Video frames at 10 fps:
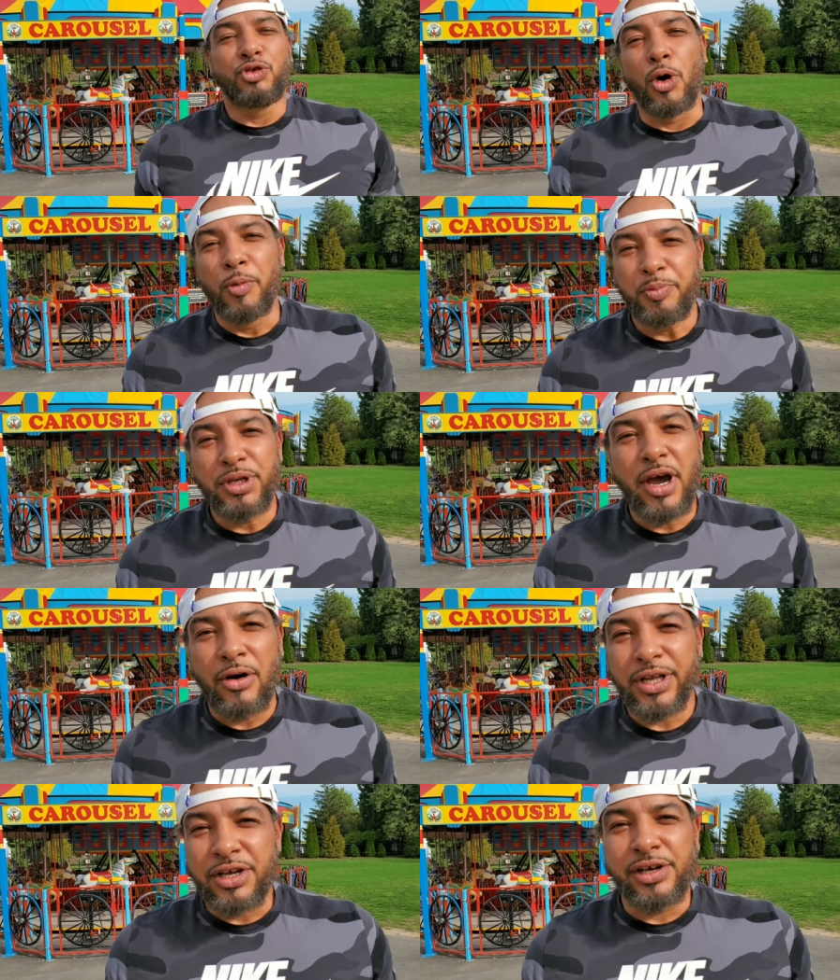Don't be
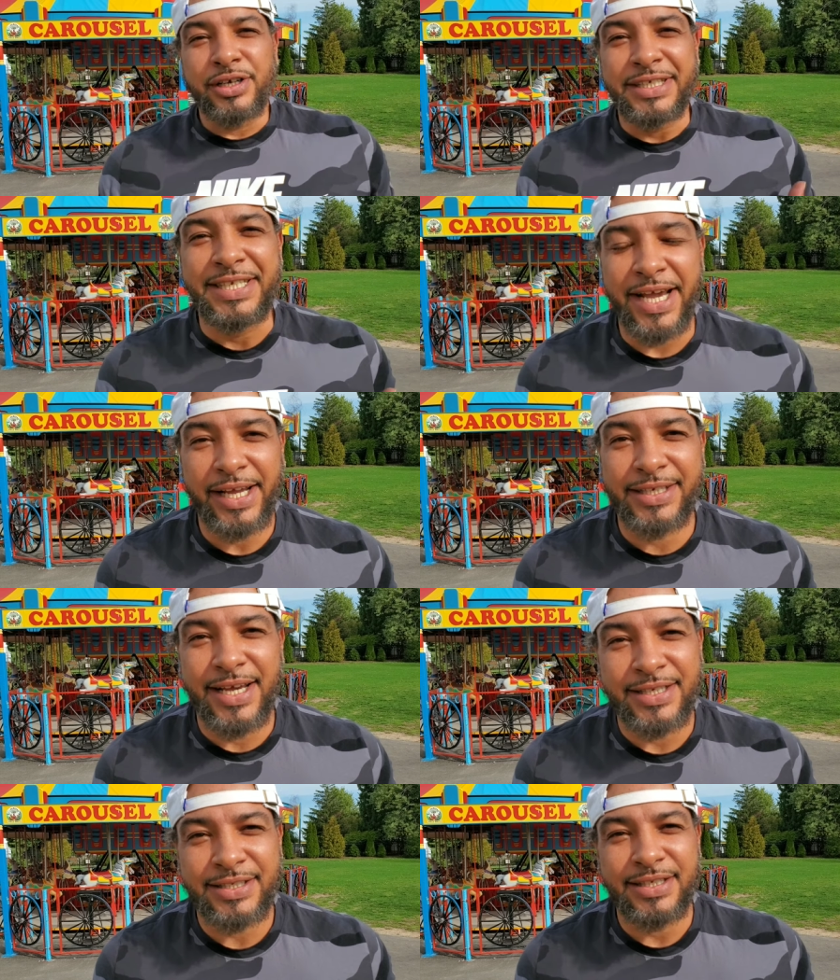out here dick
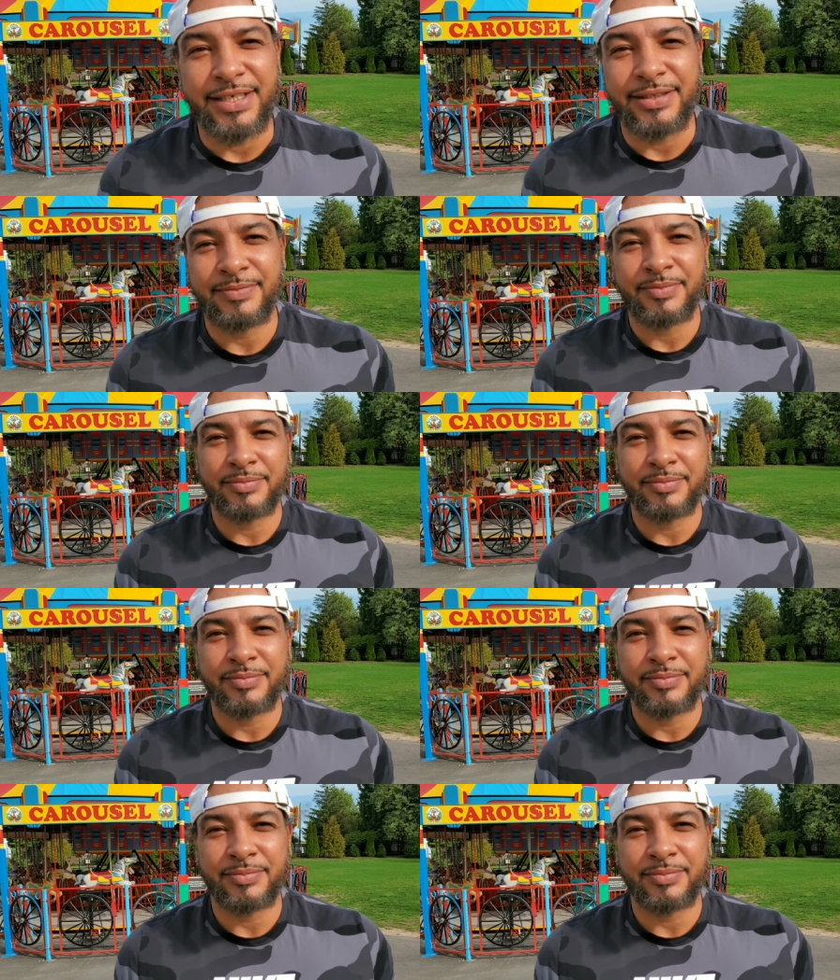testing.